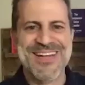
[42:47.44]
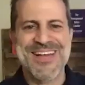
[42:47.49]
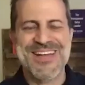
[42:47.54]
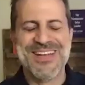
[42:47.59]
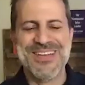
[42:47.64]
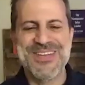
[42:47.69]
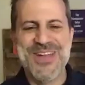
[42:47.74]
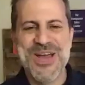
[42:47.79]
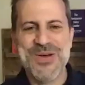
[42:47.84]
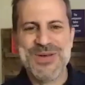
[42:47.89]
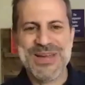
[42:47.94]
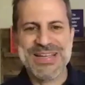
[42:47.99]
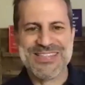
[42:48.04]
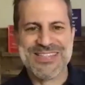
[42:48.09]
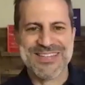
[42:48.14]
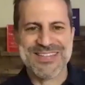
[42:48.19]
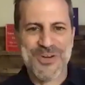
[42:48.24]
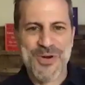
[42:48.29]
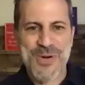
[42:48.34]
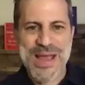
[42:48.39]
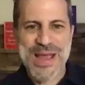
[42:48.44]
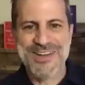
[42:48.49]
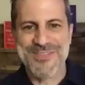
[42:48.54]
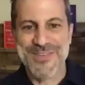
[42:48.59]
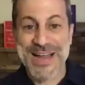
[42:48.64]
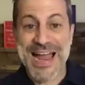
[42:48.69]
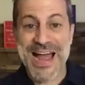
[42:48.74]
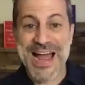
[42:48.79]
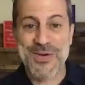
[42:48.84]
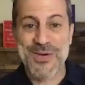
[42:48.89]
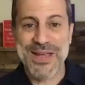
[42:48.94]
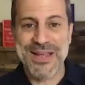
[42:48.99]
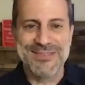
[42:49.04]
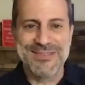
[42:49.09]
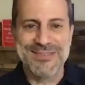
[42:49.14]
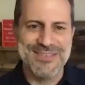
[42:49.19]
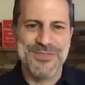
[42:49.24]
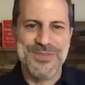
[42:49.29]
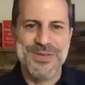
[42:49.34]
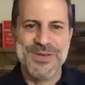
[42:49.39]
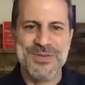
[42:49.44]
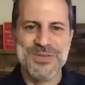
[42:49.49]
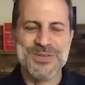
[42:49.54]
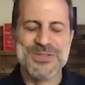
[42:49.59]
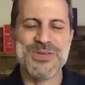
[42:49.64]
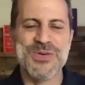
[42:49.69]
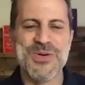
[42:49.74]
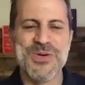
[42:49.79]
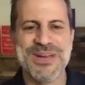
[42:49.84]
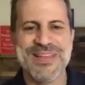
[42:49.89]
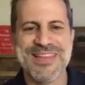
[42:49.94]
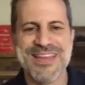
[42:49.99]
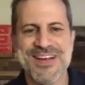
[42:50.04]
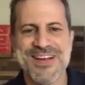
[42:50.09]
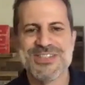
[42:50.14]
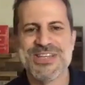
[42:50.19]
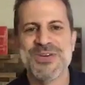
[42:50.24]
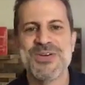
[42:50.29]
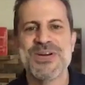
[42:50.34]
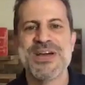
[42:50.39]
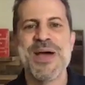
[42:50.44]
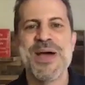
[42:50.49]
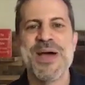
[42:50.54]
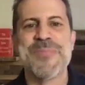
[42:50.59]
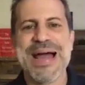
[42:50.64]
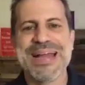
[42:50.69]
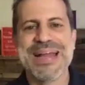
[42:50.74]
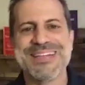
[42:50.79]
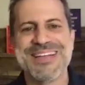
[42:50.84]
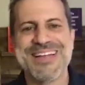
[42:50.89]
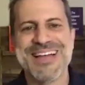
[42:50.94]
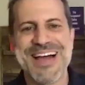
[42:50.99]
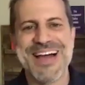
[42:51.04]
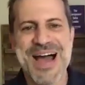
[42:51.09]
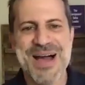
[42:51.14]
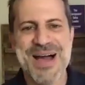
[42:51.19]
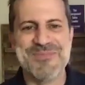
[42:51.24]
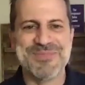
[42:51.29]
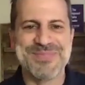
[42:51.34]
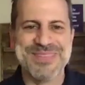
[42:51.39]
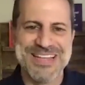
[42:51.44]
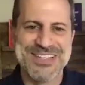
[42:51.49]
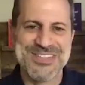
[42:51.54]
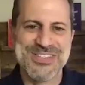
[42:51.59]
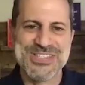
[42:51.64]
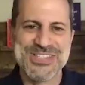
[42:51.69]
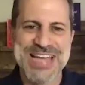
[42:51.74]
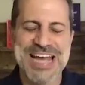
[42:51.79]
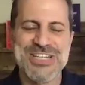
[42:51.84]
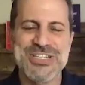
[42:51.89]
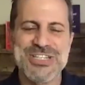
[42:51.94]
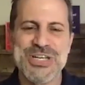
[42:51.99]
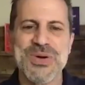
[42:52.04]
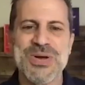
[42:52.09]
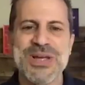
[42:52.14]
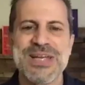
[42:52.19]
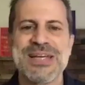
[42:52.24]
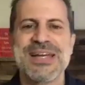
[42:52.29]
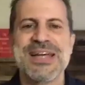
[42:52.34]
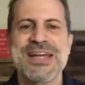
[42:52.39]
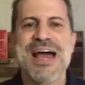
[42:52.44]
known as creative accounting, if you know the story there too. But um, that's a side joke.